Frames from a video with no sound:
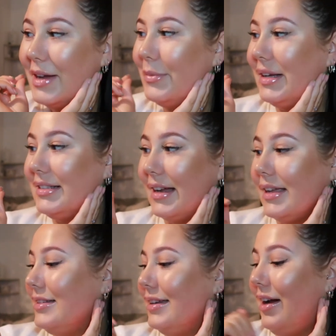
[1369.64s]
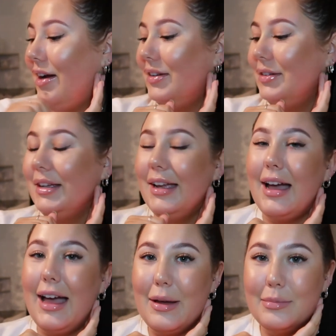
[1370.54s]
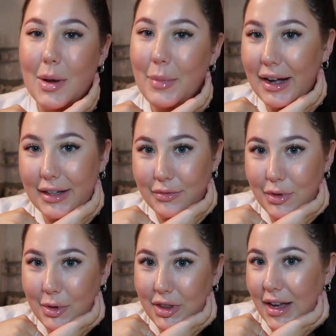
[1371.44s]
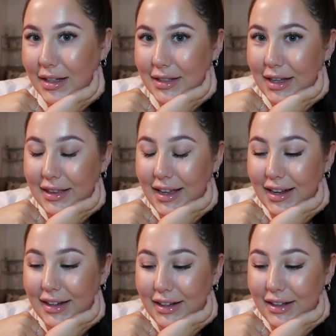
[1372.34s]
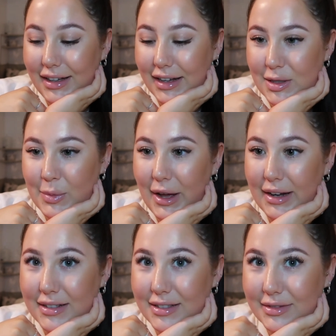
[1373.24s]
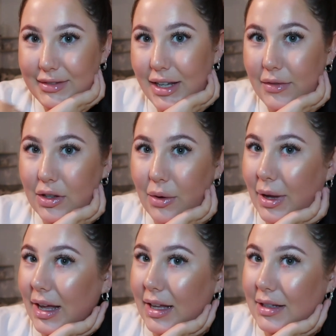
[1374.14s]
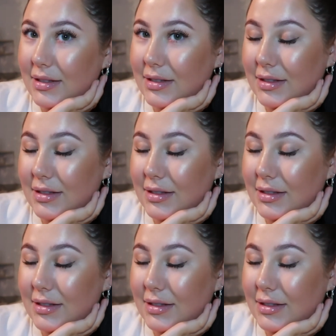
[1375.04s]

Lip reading: my snacky dinner, pack a few more things, and then get into bed, even though it is